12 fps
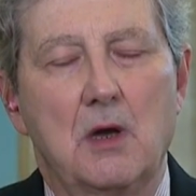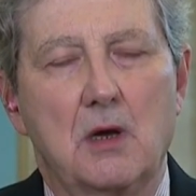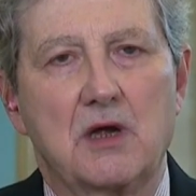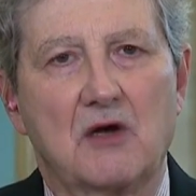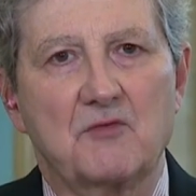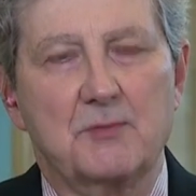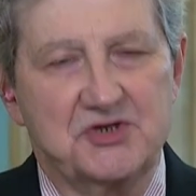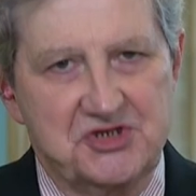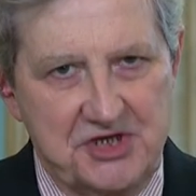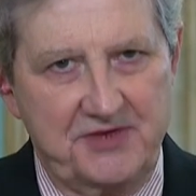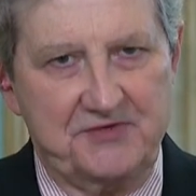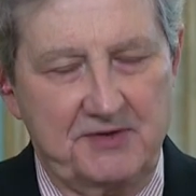uh, government
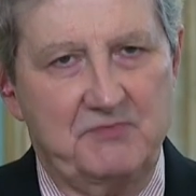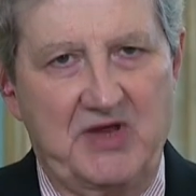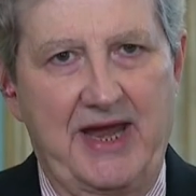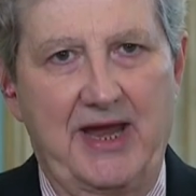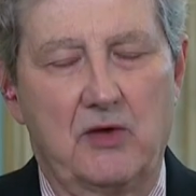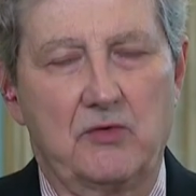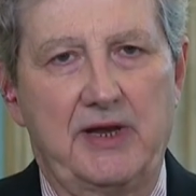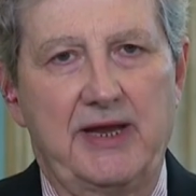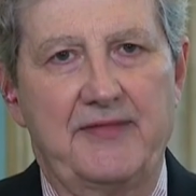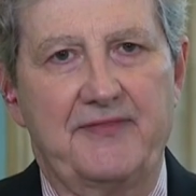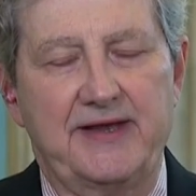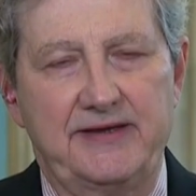shut them down,
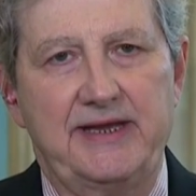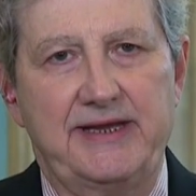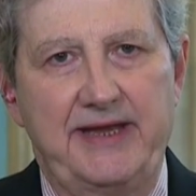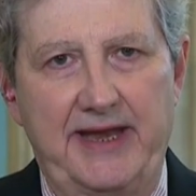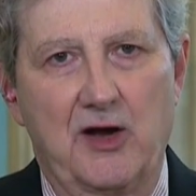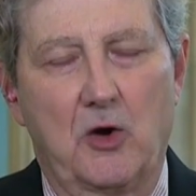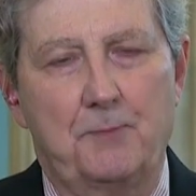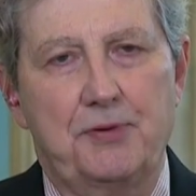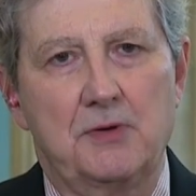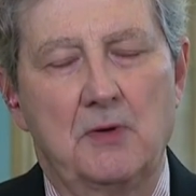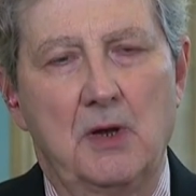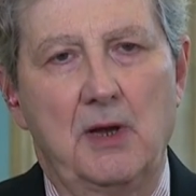and they need help
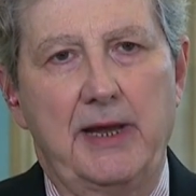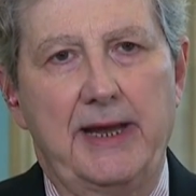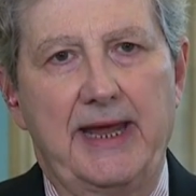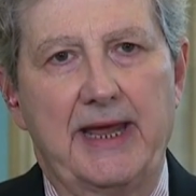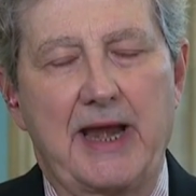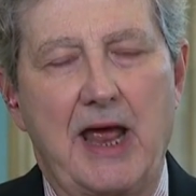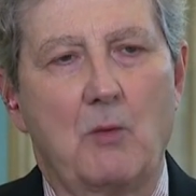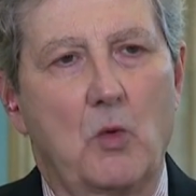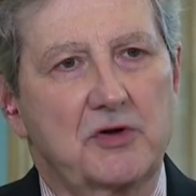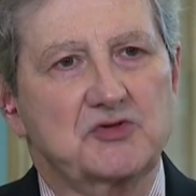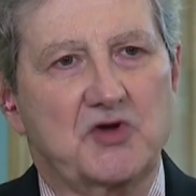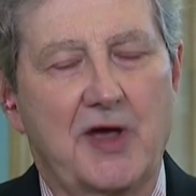and I
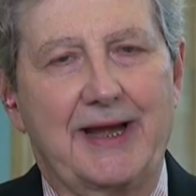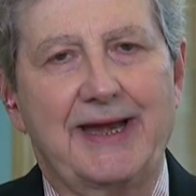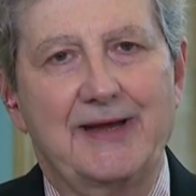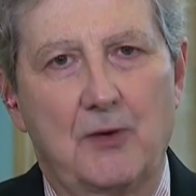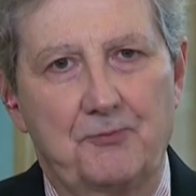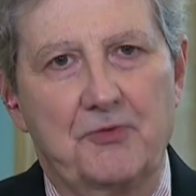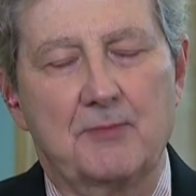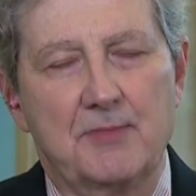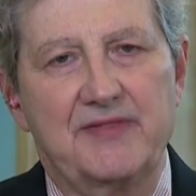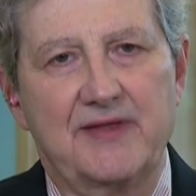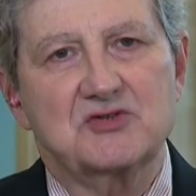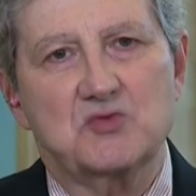want to try to help them,
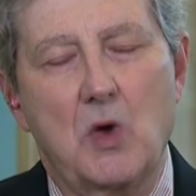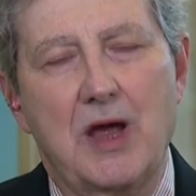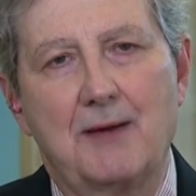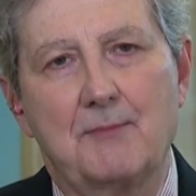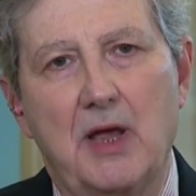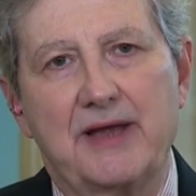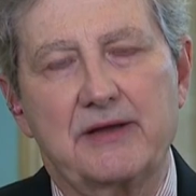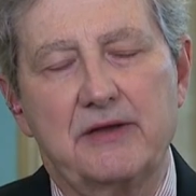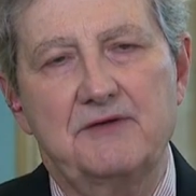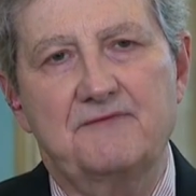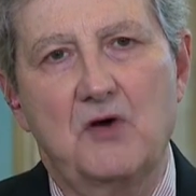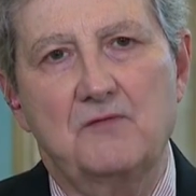and mm-hmm. that's why I'm
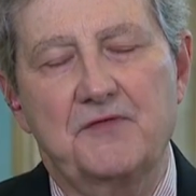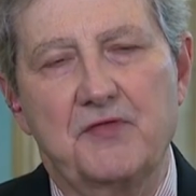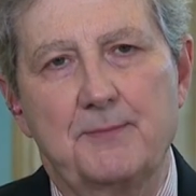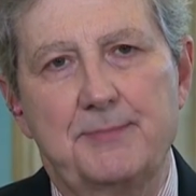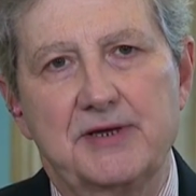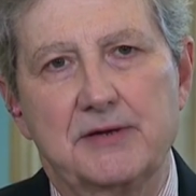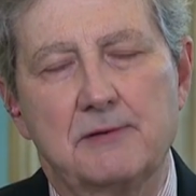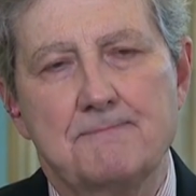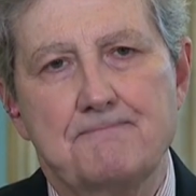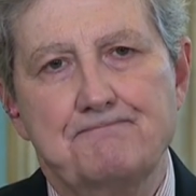likely to vote for the bill.